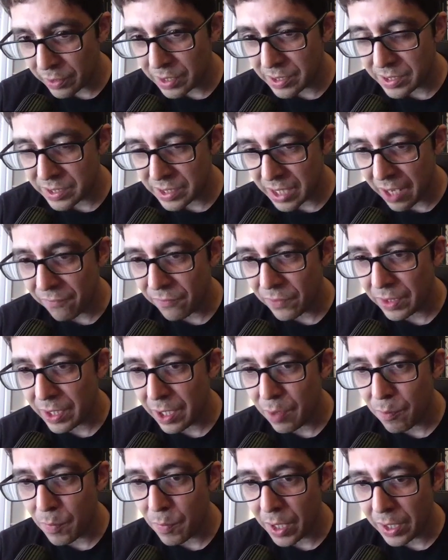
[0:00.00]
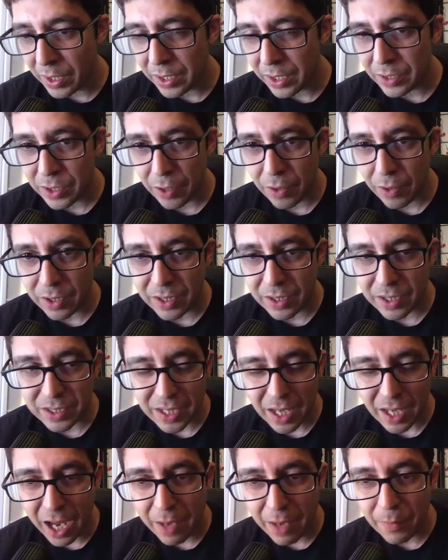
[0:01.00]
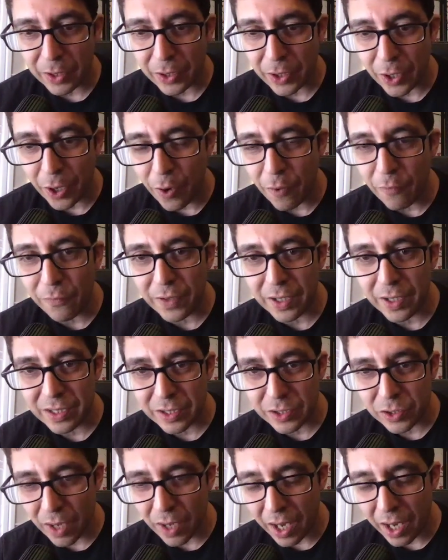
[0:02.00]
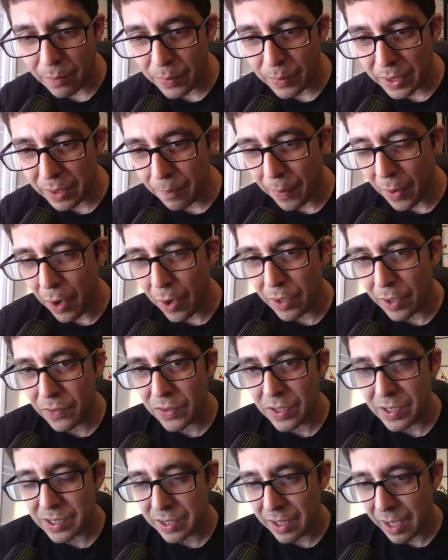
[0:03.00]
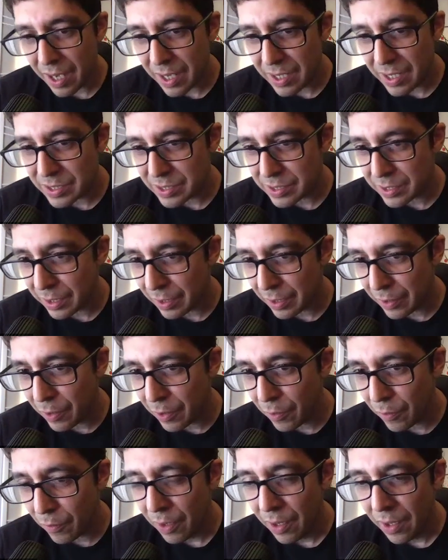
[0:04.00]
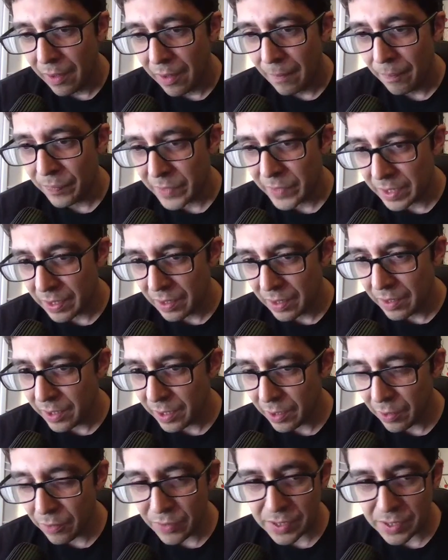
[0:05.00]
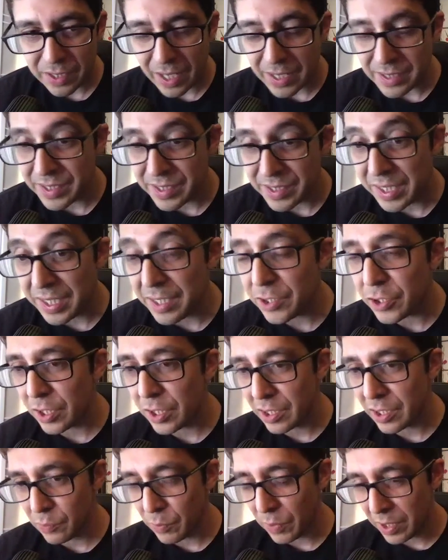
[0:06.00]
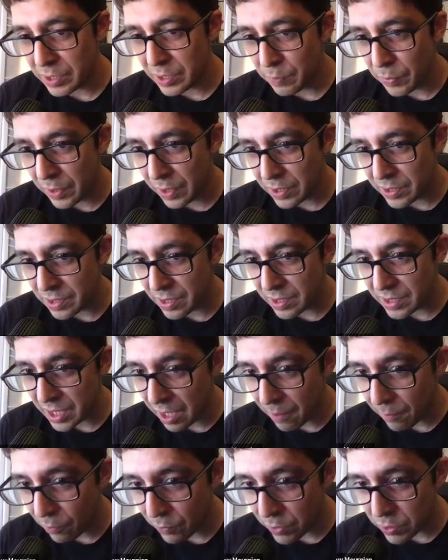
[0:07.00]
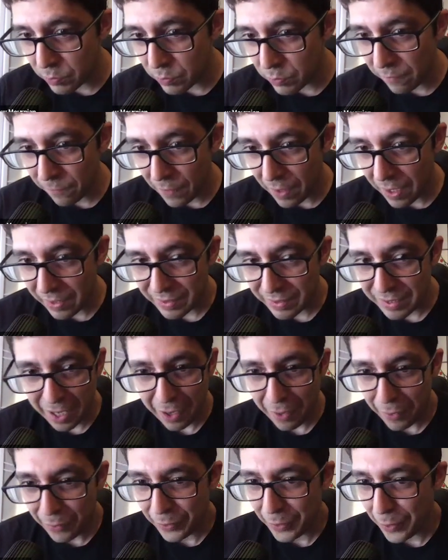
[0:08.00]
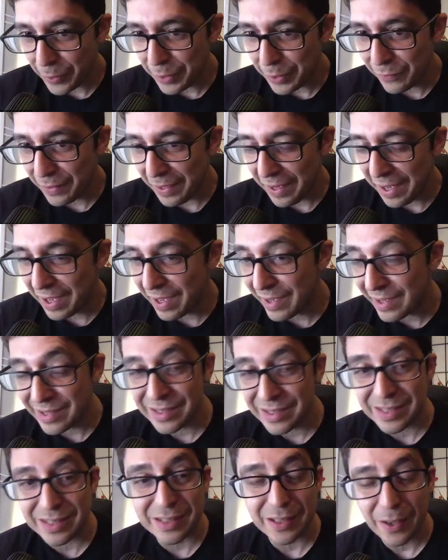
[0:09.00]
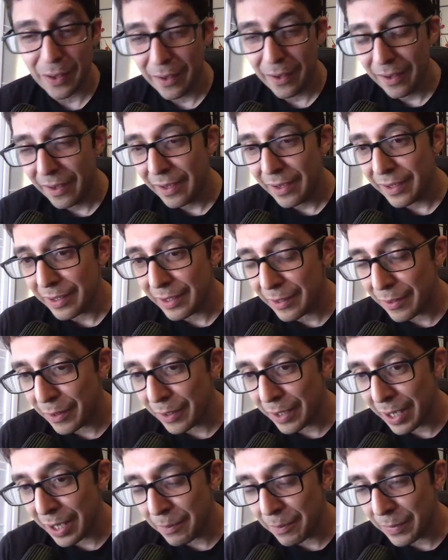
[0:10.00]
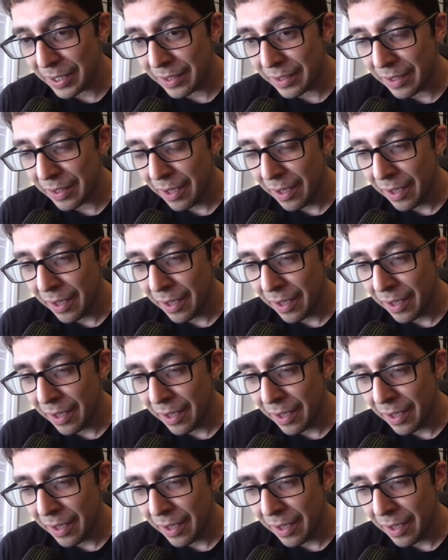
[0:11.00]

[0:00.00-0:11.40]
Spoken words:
saving their money during the time of COVID to try to be a part of this guy's, this guy's teachings, what he's bringing to the table, which we find out aren't even his. You know what I mean?